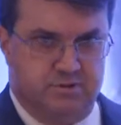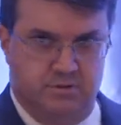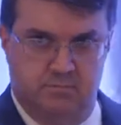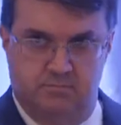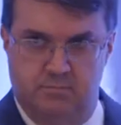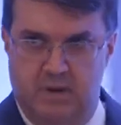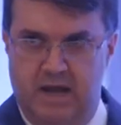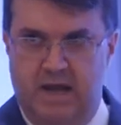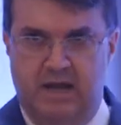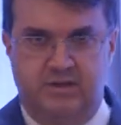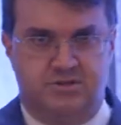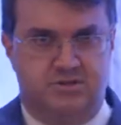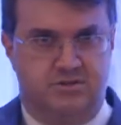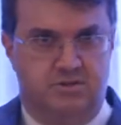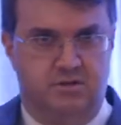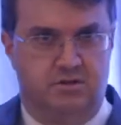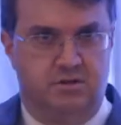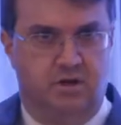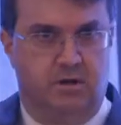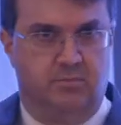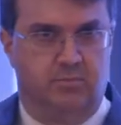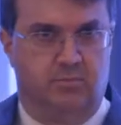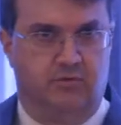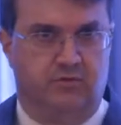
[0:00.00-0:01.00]
to match the
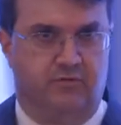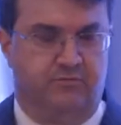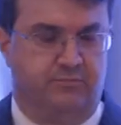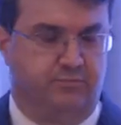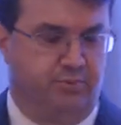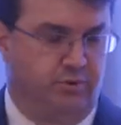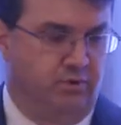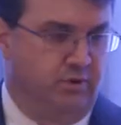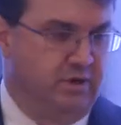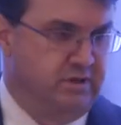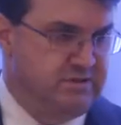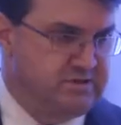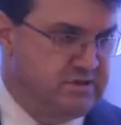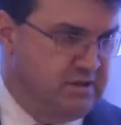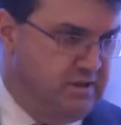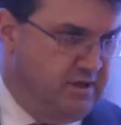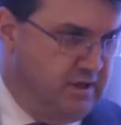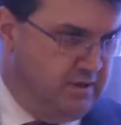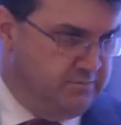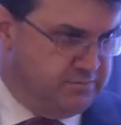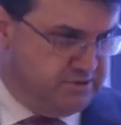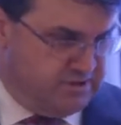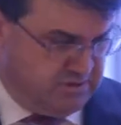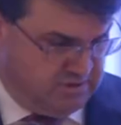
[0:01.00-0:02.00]
number of points
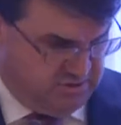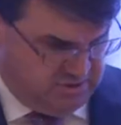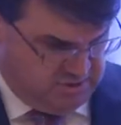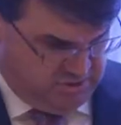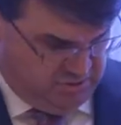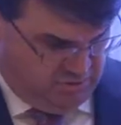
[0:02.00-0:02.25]
Clemson has